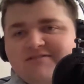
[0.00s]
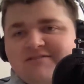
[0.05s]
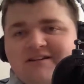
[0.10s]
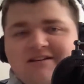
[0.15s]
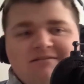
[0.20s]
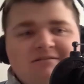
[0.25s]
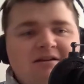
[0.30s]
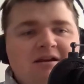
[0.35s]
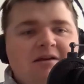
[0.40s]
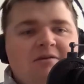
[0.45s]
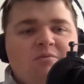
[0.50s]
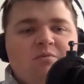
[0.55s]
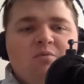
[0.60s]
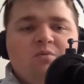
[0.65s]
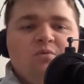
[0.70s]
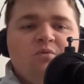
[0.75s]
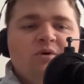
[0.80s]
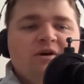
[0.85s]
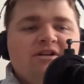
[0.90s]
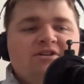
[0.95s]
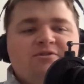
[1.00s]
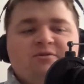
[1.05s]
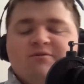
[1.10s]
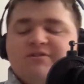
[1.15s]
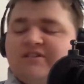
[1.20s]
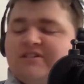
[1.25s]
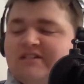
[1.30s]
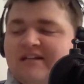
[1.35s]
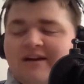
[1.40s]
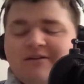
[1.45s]
and
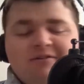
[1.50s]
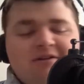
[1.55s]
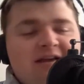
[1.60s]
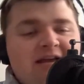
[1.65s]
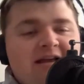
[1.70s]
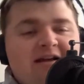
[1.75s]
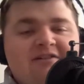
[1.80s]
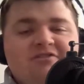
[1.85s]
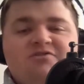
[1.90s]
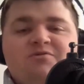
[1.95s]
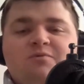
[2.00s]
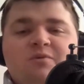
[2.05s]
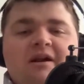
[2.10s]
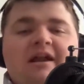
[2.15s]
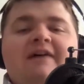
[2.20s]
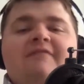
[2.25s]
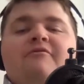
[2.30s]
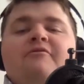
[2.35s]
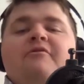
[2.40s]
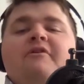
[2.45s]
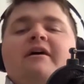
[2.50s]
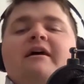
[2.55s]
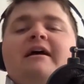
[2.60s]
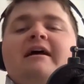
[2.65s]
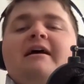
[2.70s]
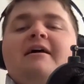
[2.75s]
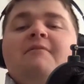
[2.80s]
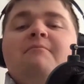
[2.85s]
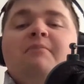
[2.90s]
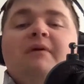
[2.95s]
resources and everything else, whatever.
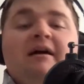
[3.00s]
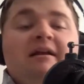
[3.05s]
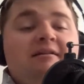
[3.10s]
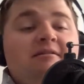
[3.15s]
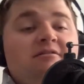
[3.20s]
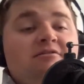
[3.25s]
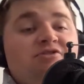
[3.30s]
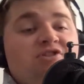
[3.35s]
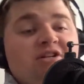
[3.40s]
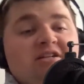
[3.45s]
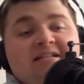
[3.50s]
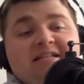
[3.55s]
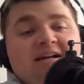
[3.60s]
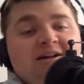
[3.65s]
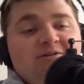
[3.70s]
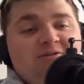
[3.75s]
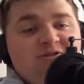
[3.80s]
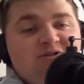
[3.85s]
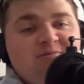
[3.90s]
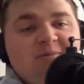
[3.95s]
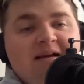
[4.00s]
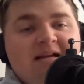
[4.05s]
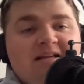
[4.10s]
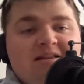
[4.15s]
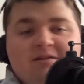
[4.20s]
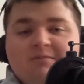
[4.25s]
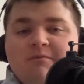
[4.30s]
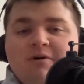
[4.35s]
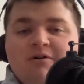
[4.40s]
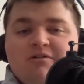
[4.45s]
But Gene Taylor is making
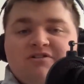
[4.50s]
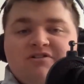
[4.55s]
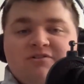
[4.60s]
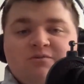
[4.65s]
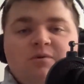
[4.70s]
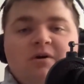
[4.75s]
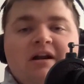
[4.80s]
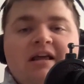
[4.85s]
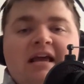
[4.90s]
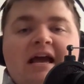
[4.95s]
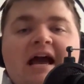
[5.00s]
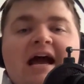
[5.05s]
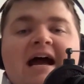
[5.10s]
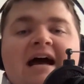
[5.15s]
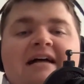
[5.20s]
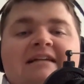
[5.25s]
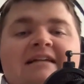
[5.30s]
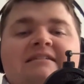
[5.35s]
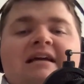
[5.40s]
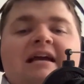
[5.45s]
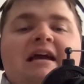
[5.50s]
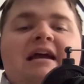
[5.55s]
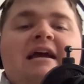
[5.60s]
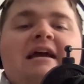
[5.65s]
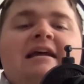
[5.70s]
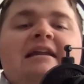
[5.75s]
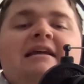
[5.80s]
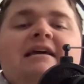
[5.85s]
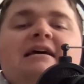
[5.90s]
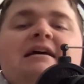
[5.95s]
the most of what he has.
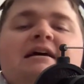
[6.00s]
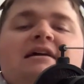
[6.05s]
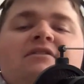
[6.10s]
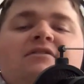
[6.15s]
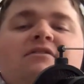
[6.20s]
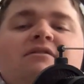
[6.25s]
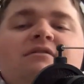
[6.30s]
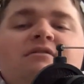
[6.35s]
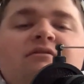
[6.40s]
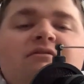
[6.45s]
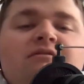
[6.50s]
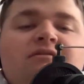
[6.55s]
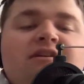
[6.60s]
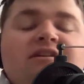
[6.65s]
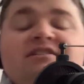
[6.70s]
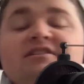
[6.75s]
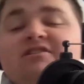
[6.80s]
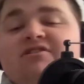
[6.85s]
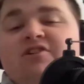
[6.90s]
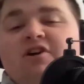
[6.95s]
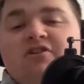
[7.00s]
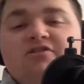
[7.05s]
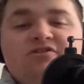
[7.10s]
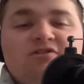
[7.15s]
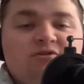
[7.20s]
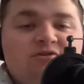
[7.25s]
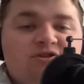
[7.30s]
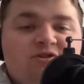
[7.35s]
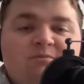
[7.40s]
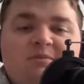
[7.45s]
And this is
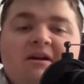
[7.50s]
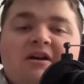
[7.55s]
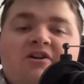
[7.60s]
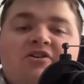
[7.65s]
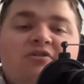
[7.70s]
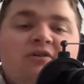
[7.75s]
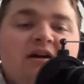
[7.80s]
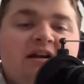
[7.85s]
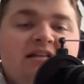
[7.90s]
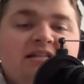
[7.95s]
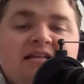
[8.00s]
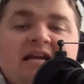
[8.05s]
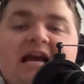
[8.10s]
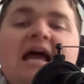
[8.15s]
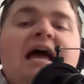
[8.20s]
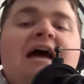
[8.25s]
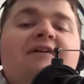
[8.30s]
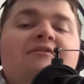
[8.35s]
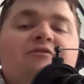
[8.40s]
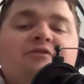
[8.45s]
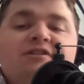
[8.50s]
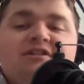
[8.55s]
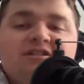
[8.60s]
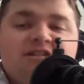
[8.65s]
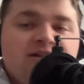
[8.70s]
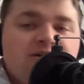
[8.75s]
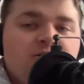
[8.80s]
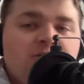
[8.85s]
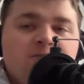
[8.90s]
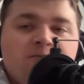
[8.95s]
also should be a credit to every
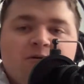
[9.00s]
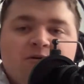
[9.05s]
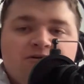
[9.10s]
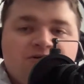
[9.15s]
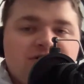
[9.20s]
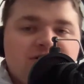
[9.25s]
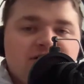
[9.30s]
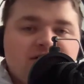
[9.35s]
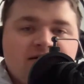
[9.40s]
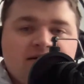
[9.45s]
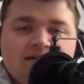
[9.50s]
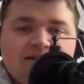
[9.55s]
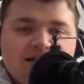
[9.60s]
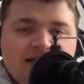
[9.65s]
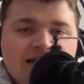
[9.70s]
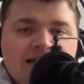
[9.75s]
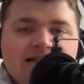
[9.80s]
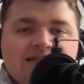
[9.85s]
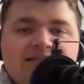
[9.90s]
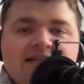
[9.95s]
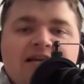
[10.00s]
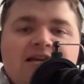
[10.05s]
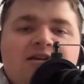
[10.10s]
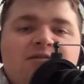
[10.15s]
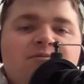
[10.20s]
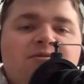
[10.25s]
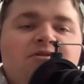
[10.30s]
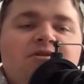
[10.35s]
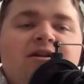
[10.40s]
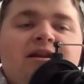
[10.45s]
single person in the K-State
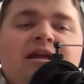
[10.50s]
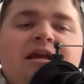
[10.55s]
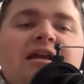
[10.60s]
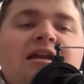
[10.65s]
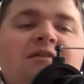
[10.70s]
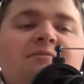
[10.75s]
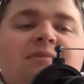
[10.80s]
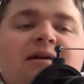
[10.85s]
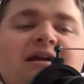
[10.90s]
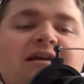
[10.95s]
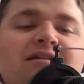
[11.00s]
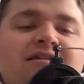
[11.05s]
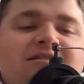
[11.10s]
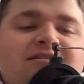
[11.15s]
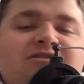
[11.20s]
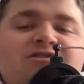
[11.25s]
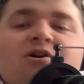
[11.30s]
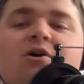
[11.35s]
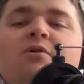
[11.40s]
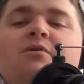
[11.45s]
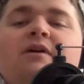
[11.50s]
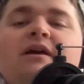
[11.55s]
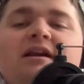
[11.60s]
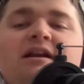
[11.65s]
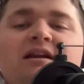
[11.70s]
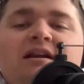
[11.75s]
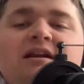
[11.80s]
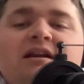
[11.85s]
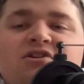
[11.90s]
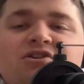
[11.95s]
community. Anybody that's
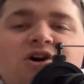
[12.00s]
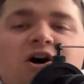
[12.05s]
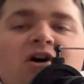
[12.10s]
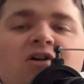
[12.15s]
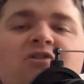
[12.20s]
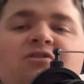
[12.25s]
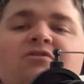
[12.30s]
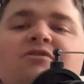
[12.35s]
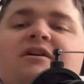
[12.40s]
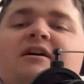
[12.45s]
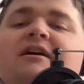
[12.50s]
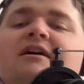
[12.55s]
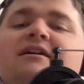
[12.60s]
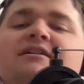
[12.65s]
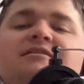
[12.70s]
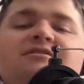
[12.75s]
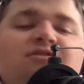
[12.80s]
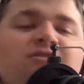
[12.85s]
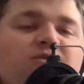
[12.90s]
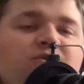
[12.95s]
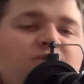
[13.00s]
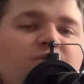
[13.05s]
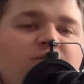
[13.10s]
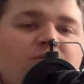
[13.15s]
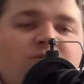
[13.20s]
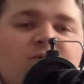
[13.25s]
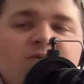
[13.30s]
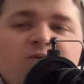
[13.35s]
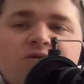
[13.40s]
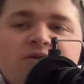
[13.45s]
donated $1
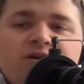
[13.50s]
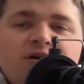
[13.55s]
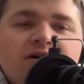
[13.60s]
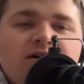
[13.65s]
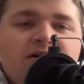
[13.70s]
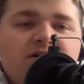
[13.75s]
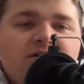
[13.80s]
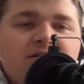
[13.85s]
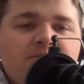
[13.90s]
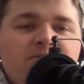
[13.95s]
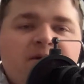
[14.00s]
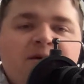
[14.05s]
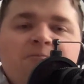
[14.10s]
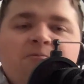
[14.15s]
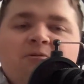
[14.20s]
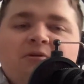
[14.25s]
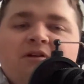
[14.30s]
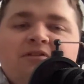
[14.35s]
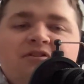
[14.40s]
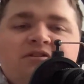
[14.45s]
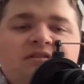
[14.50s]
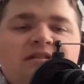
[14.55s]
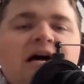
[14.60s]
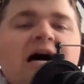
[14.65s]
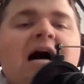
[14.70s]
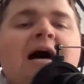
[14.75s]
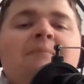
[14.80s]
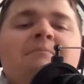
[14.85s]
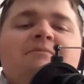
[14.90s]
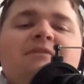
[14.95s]
to the people at the
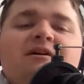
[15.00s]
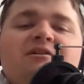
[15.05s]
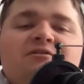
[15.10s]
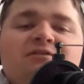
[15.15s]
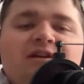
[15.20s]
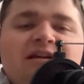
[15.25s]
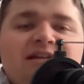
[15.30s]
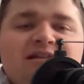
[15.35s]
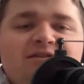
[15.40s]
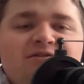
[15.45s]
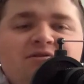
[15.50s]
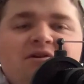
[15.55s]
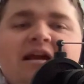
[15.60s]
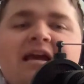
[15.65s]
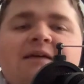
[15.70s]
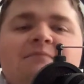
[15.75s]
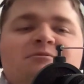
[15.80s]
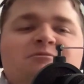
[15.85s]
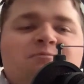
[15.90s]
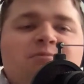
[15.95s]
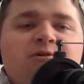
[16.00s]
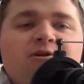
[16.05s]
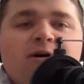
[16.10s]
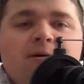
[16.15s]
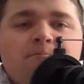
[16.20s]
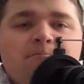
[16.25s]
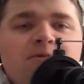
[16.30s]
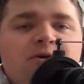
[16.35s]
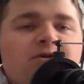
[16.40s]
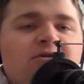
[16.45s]
top that are getting their names put
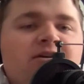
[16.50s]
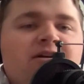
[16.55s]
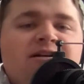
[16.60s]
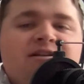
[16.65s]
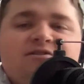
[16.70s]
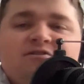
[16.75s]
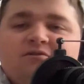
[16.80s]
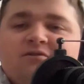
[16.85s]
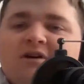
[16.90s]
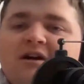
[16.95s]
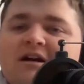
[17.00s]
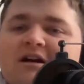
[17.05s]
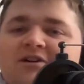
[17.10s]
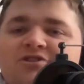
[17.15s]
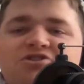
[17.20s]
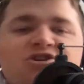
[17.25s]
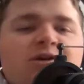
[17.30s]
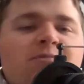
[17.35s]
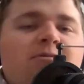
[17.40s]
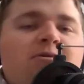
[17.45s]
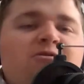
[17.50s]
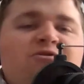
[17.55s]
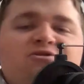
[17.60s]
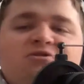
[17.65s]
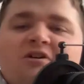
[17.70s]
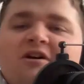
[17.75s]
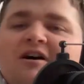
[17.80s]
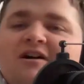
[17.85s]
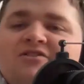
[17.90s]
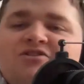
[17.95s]
on buildings or
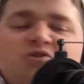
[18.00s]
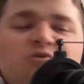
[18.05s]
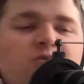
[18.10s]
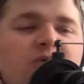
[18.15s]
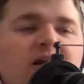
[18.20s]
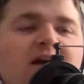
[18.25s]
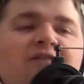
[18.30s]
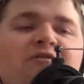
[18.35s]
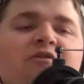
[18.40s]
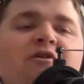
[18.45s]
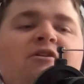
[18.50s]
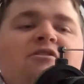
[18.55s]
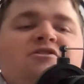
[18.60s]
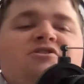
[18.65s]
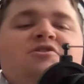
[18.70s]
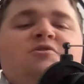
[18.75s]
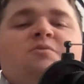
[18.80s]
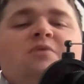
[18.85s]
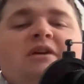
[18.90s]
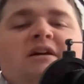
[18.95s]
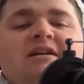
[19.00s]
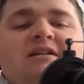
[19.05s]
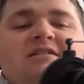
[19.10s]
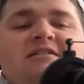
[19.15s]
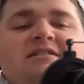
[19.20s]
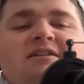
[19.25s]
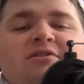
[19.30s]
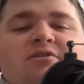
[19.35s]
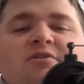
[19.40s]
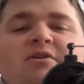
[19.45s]
jumbotrons or whatever else you want to
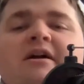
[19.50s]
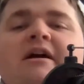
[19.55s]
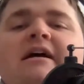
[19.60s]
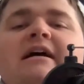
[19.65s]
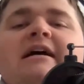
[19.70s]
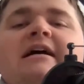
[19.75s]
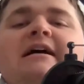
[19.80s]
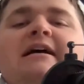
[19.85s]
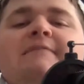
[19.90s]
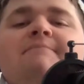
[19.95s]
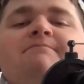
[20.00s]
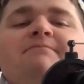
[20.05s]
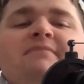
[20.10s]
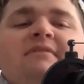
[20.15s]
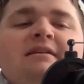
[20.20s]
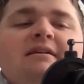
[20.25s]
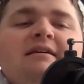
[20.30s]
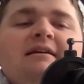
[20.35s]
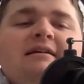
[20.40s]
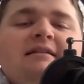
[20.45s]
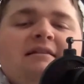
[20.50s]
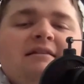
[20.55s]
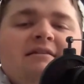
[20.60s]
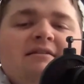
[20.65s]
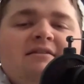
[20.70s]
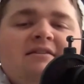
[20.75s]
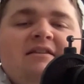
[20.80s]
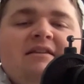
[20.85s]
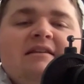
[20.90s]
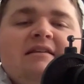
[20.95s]
consider.
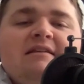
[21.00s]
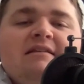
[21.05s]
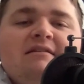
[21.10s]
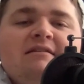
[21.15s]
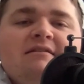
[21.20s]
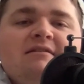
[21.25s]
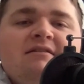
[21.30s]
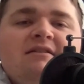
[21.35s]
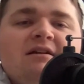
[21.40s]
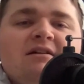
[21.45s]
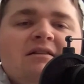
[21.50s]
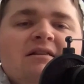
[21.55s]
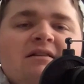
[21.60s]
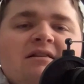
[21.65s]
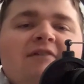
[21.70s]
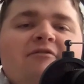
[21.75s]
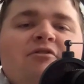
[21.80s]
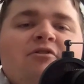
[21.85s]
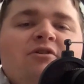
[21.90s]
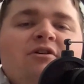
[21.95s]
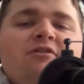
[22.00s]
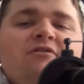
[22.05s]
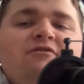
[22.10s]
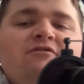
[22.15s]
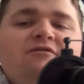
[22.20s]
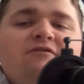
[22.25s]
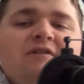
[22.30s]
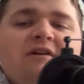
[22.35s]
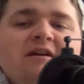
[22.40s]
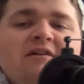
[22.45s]
The level
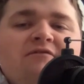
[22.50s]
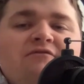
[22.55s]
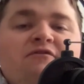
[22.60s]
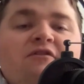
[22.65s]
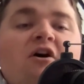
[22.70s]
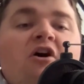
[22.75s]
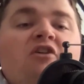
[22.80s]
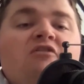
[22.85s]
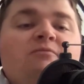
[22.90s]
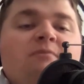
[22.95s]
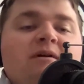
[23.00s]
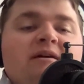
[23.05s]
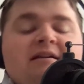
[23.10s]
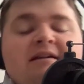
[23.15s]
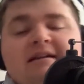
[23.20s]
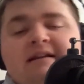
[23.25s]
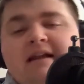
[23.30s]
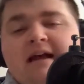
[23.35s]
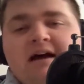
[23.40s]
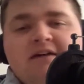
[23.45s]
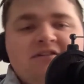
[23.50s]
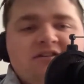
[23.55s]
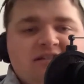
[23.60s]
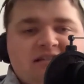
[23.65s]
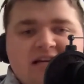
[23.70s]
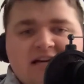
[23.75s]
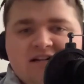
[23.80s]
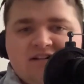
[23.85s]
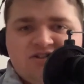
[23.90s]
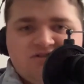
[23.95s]
of involvement, and now this
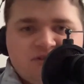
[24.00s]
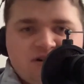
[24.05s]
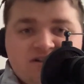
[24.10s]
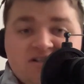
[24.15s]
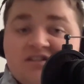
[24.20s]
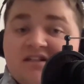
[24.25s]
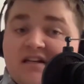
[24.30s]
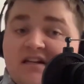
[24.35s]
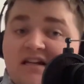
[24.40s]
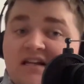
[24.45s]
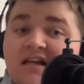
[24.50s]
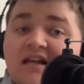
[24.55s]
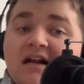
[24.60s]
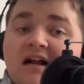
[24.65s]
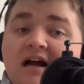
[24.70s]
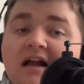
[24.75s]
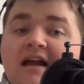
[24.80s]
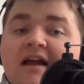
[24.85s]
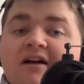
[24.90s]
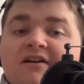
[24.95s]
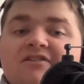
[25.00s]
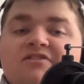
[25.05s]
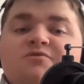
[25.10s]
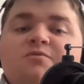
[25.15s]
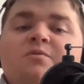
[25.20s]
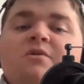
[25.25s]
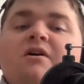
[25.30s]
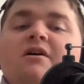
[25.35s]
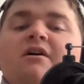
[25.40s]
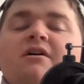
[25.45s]
kind of stretches into NIL as
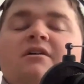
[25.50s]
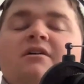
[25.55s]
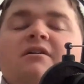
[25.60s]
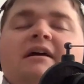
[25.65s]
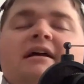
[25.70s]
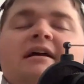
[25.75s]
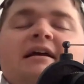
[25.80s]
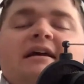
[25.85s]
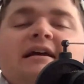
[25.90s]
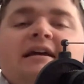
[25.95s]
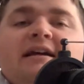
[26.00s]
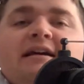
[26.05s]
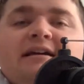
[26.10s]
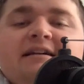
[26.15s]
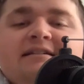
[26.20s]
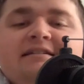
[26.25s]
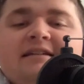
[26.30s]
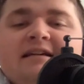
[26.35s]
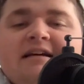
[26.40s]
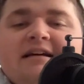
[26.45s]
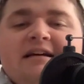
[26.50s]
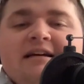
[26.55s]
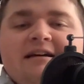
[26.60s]
well, is